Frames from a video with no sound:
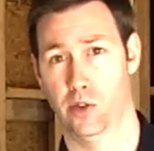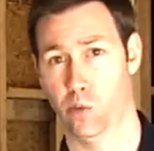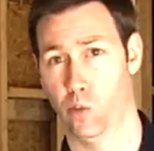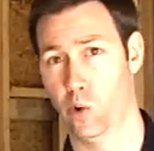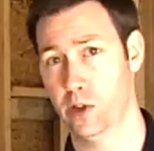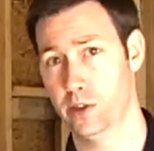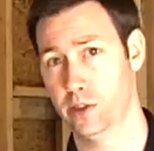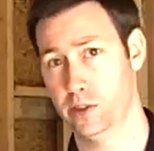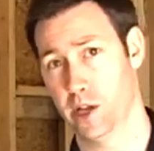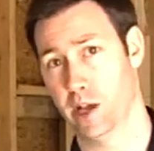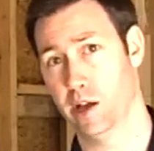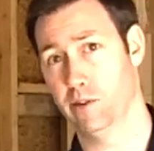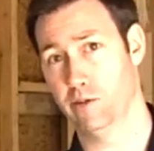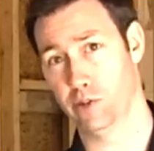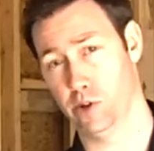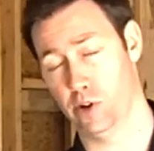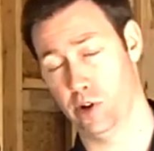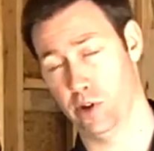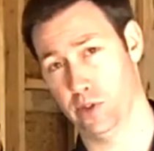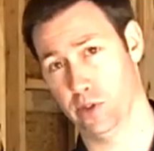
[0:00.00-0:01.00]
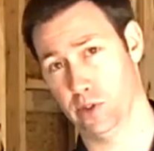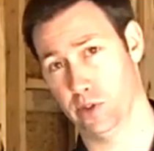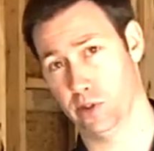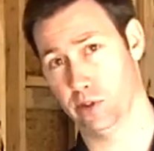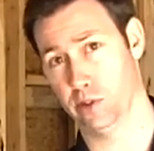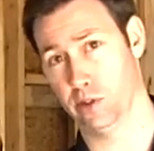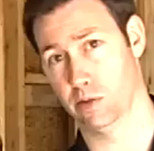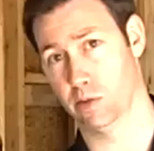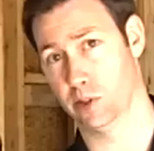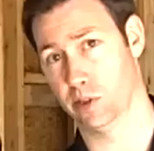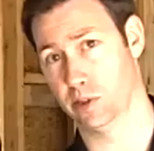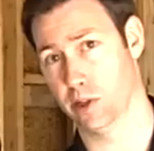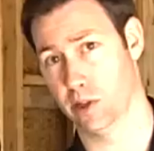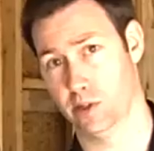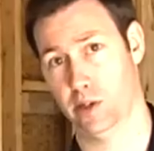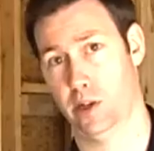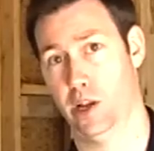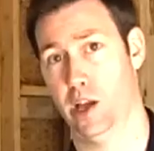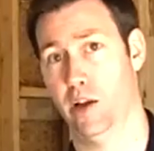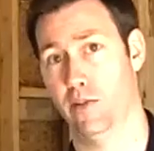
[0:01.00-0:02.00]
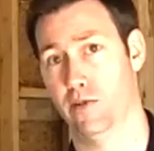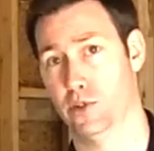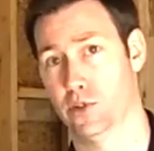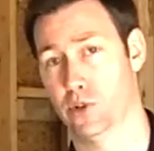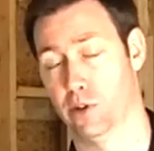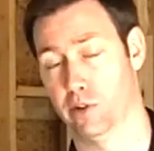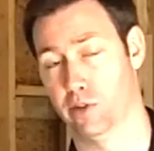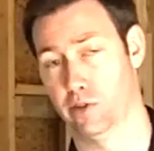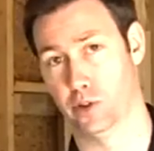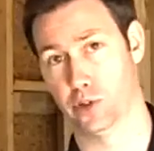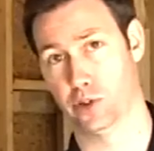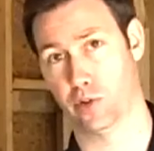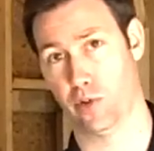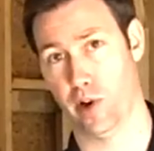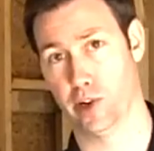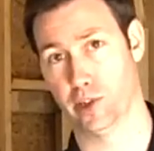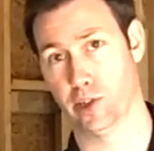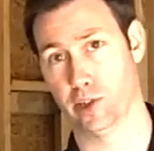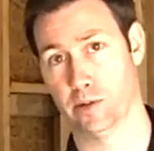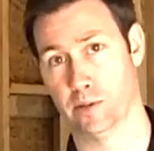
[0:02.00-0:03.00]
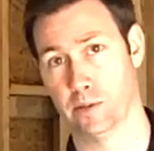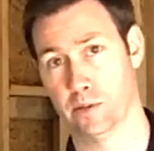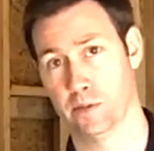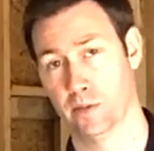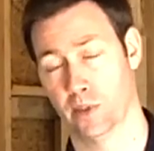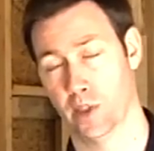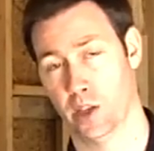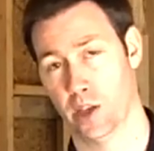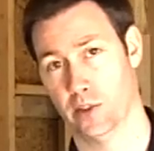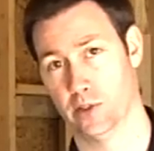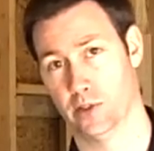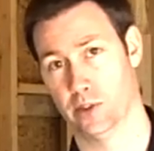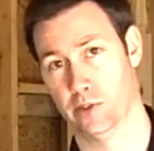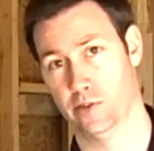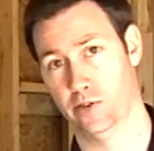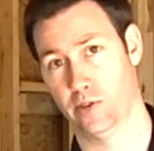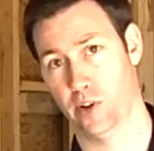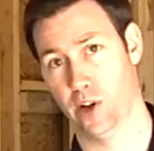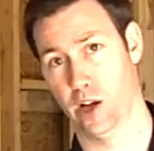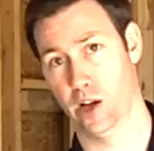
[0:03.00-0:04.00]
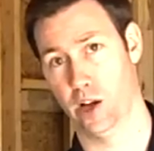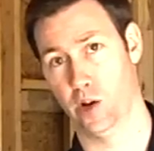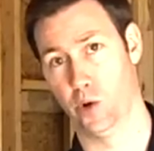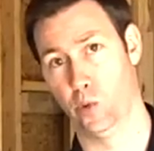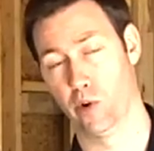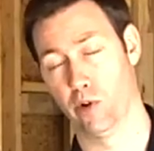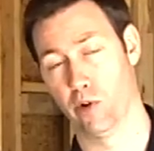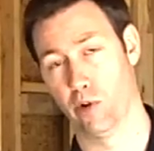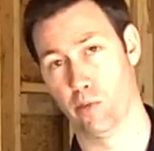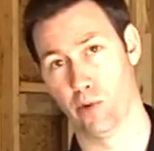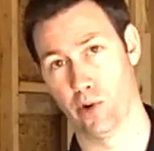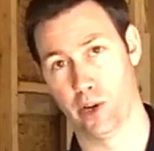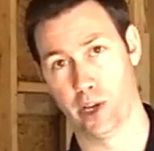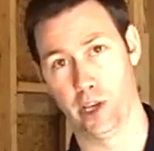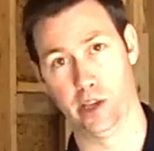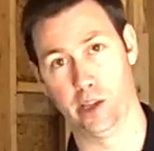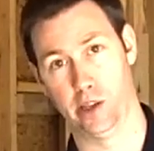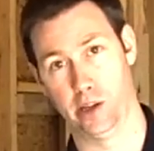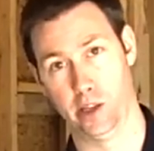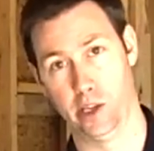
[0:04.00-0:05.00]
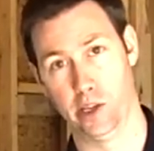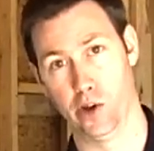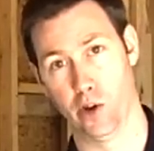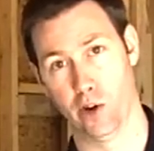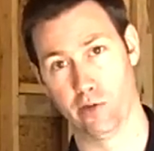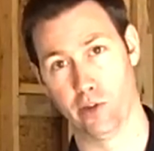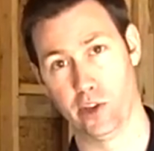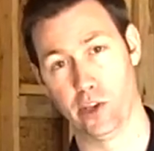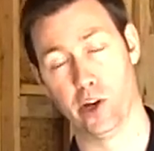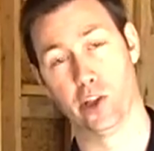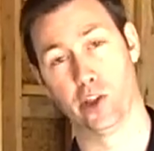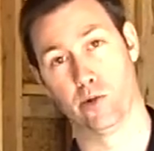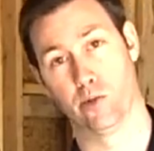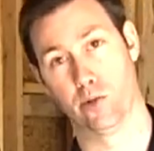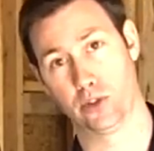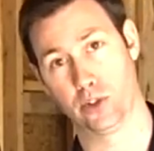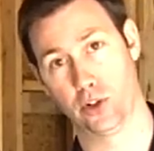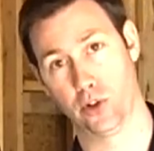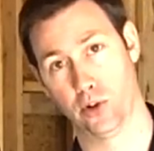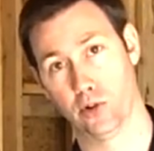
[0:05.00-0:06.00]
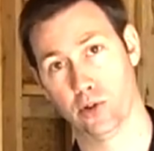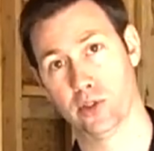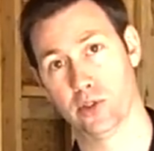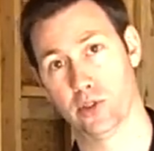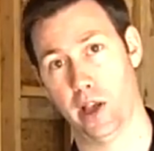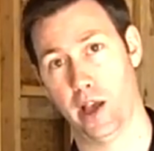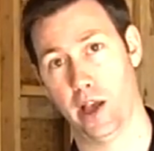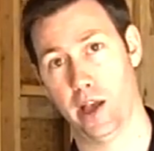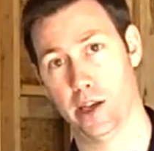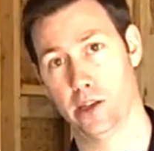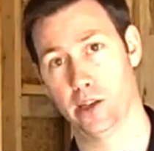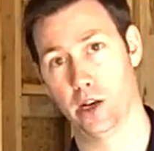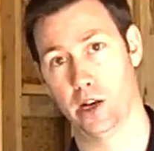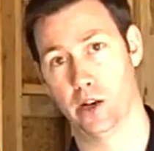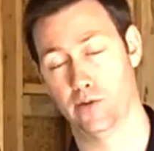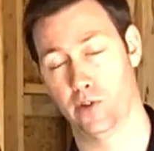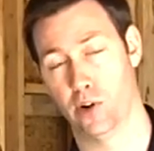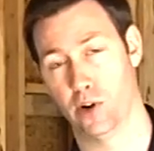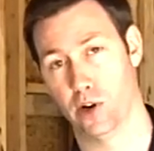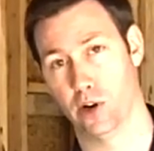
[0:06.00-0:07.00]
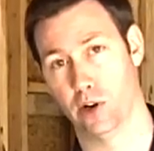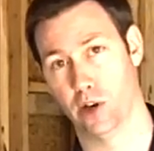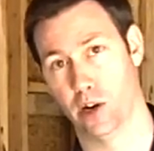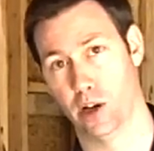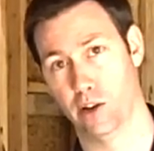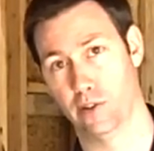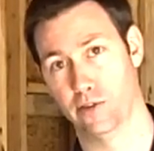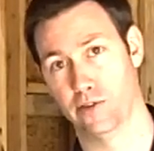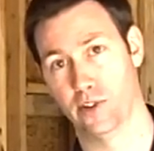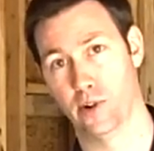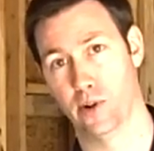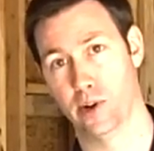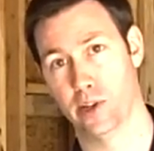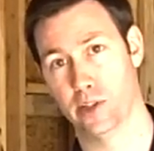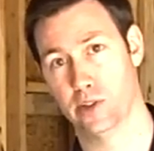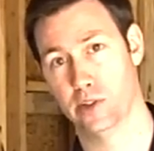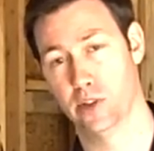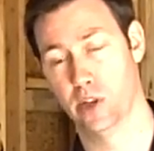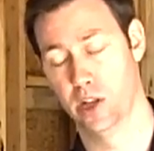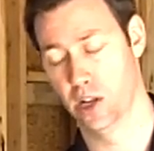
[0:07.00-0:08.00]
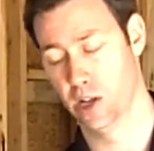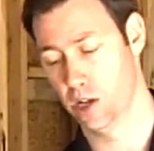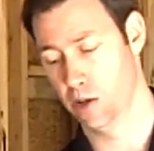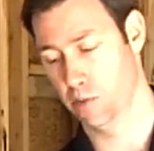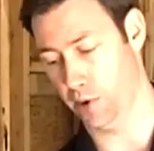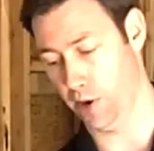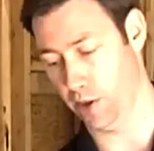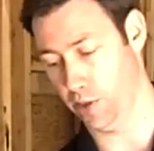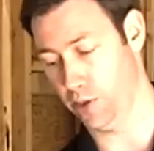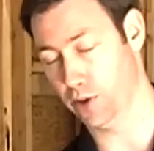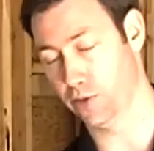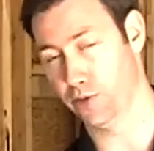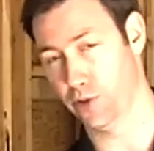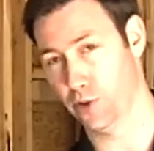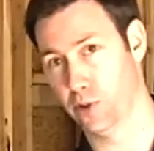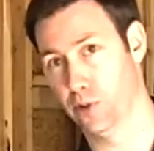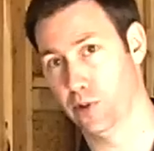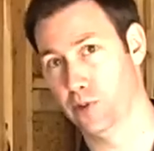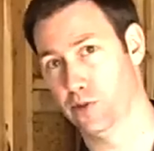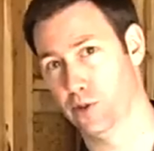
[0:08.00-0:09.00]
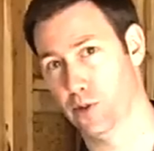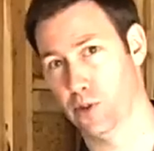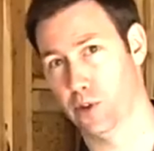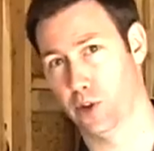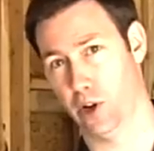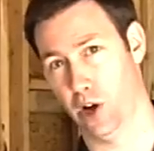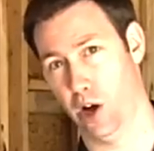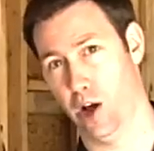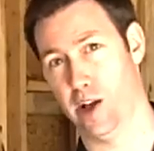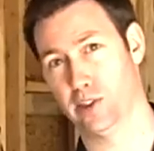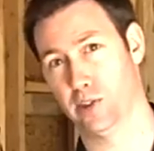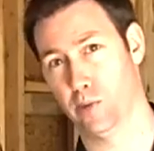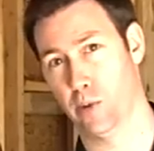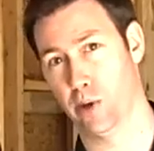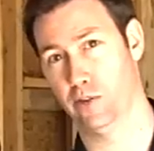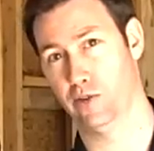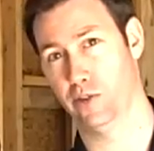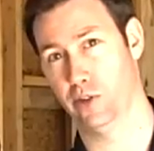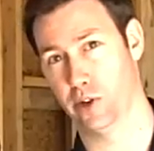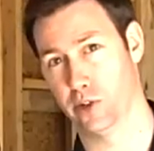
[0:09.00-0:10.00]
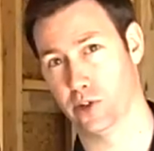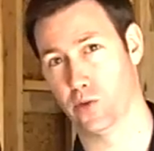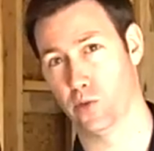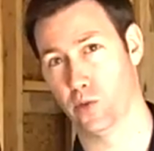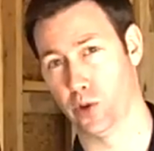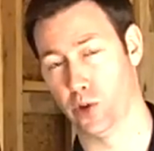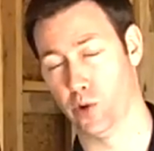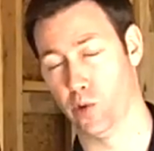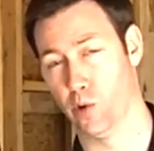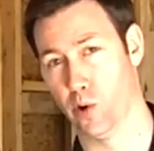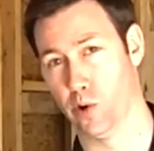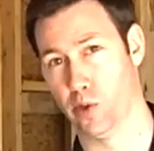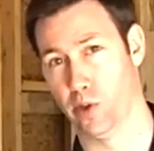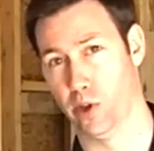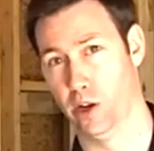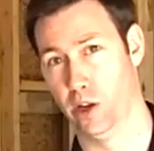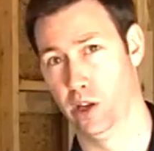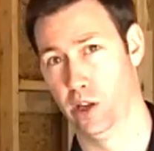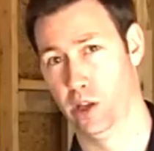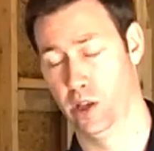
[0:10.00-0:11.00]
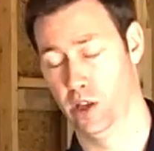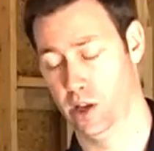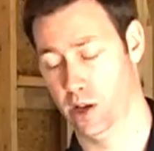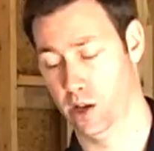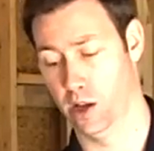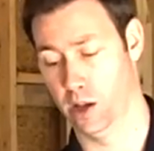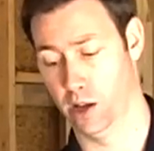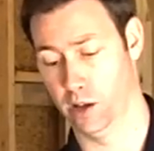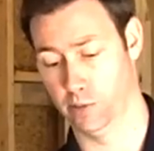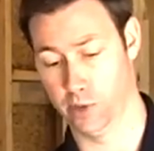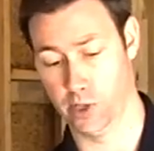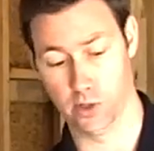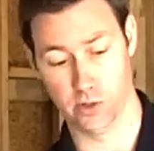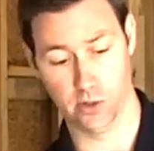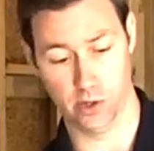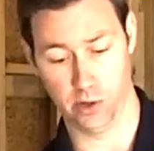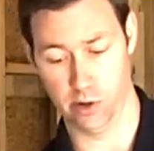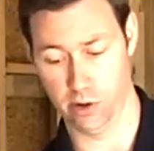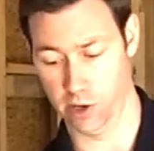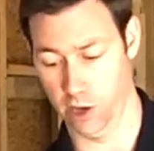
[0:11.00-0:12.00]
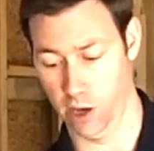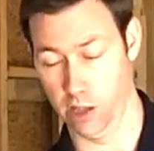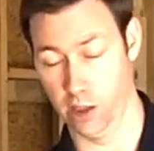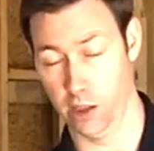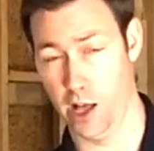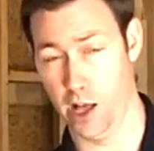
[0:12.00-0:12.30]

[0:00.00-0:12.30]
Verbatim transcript: The one downfall on this system, it doesn't have as good a filtration as if uh, we were bringing an ERV on the return side of our uh, furnace. But I think for the for the cost benefit, it's really worth it, um, considering